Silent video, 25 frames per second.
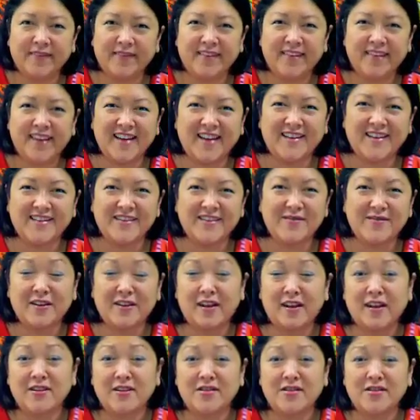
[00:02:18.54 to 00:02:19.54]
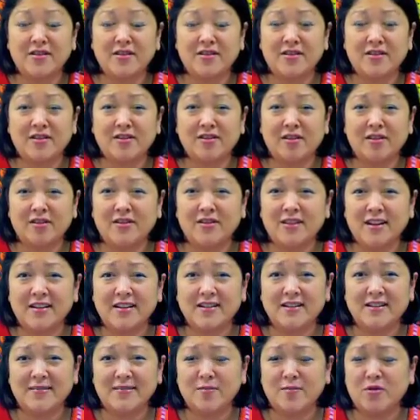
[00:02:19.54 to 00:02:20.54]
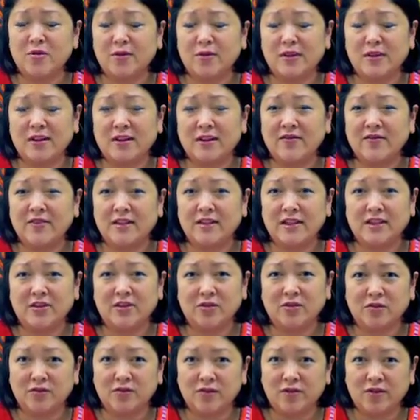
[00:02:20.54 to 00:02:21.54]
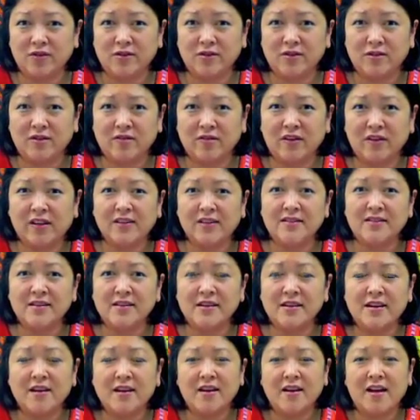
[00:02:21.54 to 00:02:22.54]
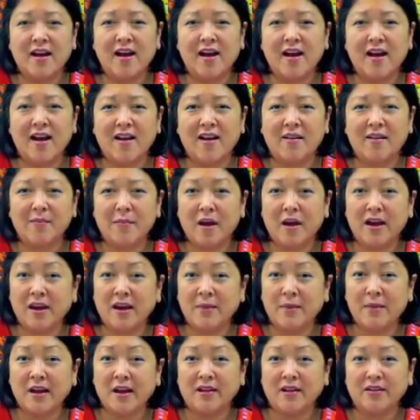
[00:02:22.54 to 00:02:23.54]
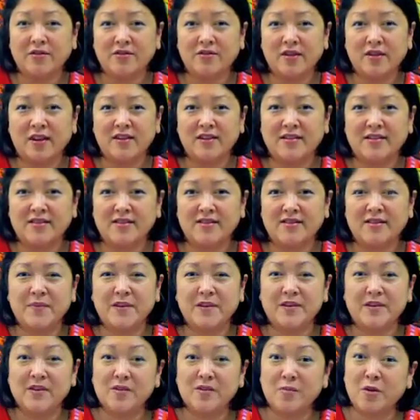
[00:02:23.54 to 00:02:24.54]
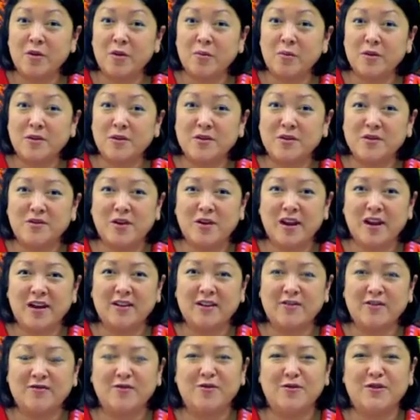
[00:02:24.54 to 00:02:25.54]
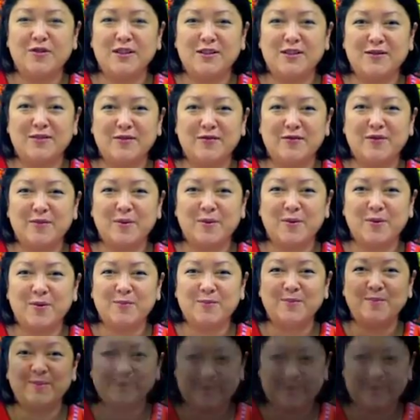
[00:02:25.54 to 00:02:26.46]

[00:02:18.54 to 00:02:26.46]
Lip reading: Thanks. If you'd like to contact us more, we'd love to hear your views on this. My email address is on the bottom of the screen. Look forward to hearing from you.